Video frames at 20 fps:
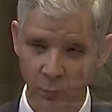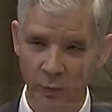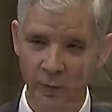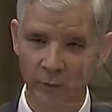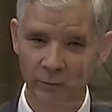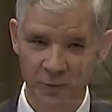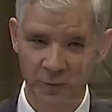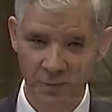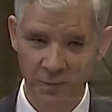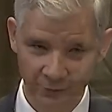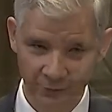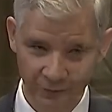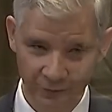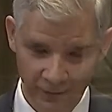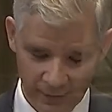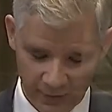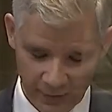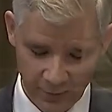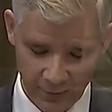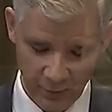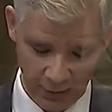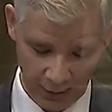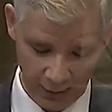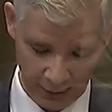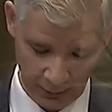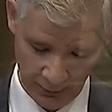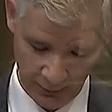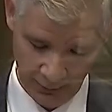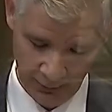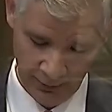We respectfully
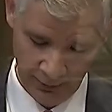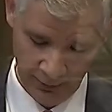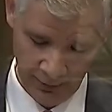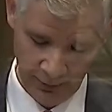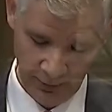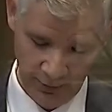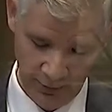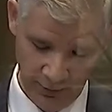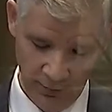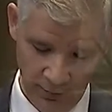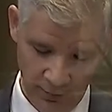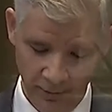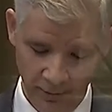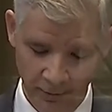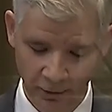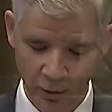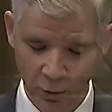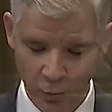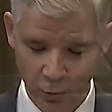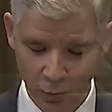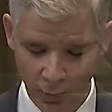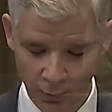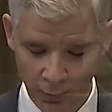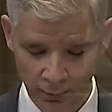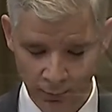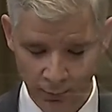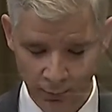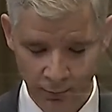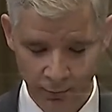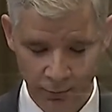submit that the court
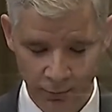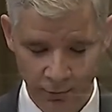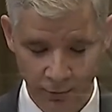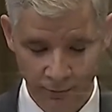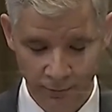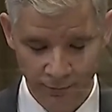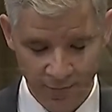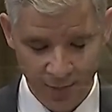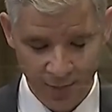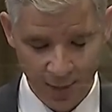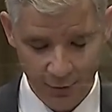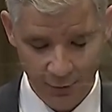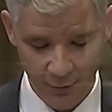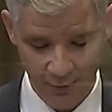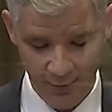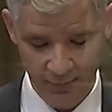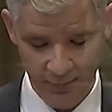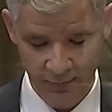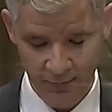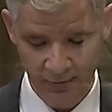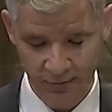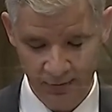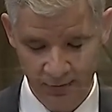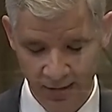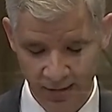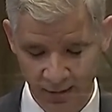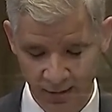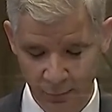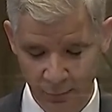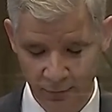should follow these
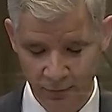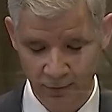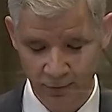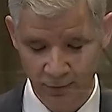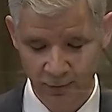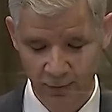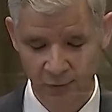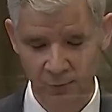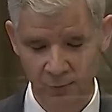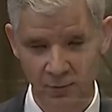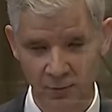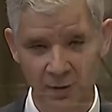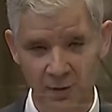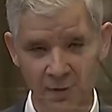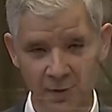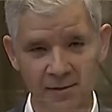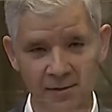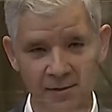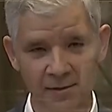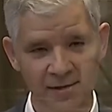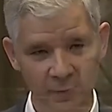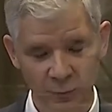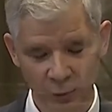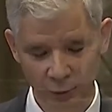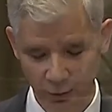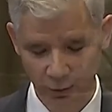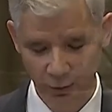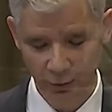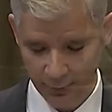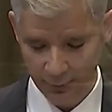examples and
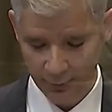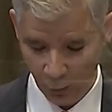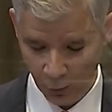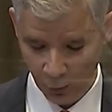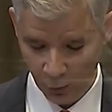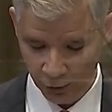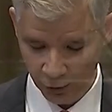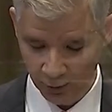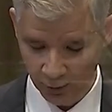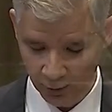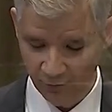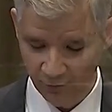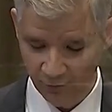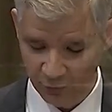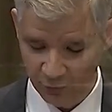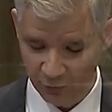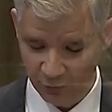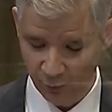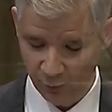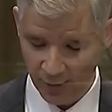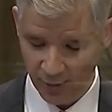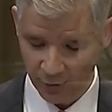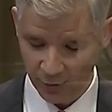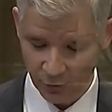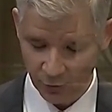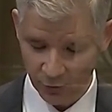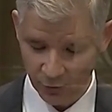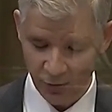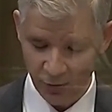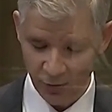similarly order provisional
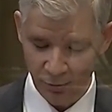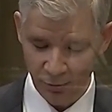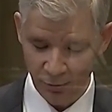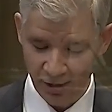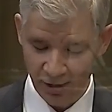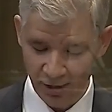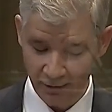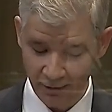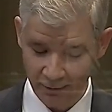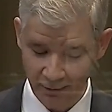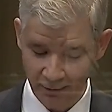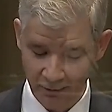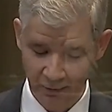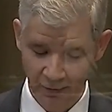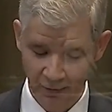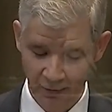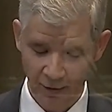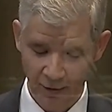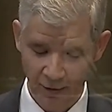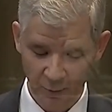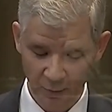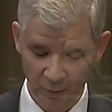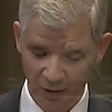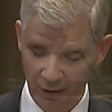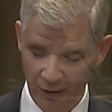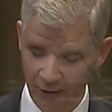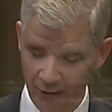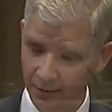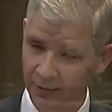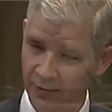measures to protect
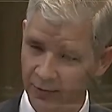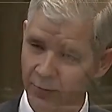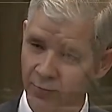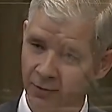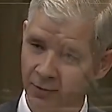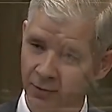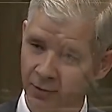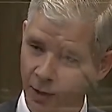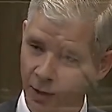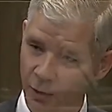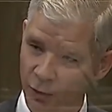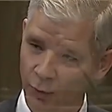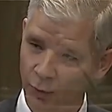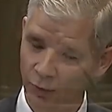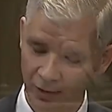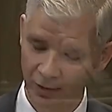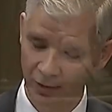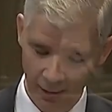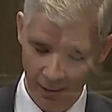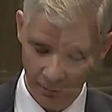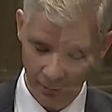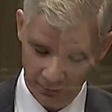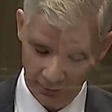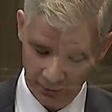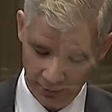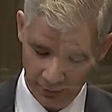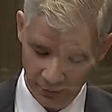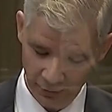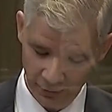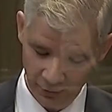Armenia's cultural
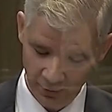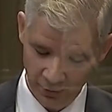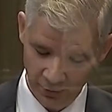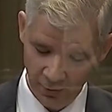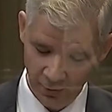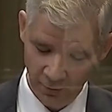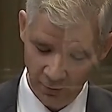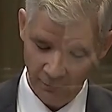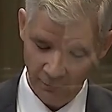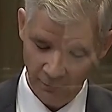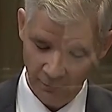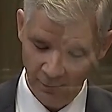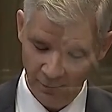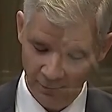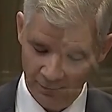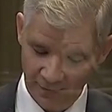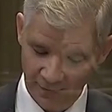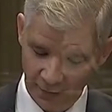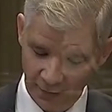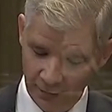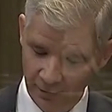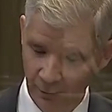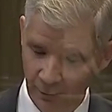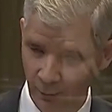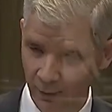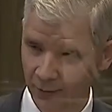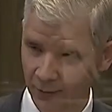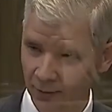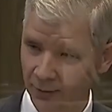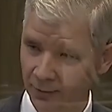heritage from the very
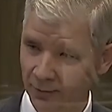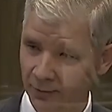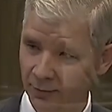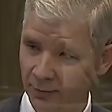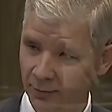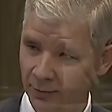real